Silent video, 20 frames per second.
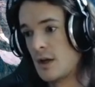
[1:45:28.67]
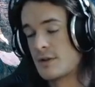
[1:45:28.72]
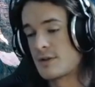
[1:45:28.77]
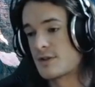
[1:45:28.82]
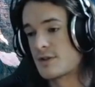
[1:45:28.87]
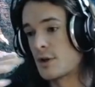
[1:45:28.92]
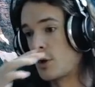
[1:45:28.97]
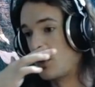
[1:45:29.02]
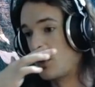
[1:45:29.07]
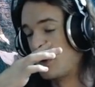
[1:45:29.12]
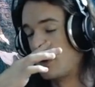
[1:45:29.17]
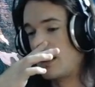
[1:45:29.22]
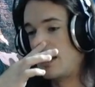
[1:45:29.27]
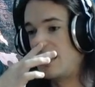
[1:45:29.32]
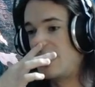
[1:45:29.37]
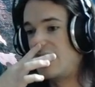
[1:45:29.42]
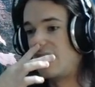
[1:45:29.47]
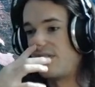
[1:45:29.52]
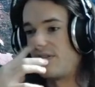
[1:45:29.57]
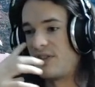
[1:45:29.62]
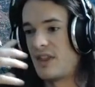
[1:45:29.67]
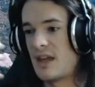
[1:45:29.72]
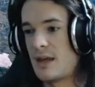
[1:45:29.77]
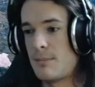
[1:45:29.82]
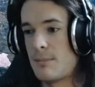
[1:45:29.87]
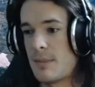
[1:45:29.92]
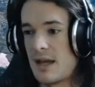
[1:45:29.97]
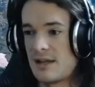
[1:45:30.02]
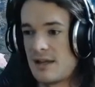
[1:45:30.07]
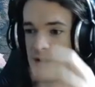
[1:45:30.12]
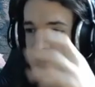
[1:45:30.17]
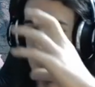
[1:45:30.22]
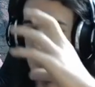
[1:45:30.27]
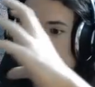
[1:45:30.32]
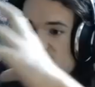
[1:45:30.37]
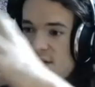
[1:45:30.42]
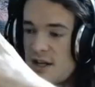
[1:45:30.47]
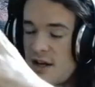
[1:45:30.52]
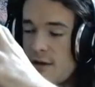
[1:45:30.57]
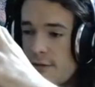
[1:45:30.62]
So if they made some
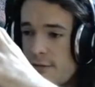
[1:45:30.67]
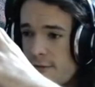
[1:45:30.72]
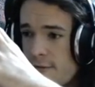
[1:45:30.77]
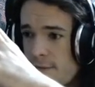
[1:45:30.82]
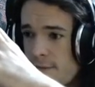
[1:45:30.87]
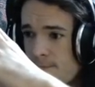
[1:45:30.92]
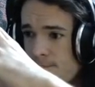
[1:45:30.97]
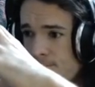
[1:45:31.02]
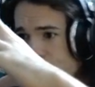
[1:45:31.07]
stuff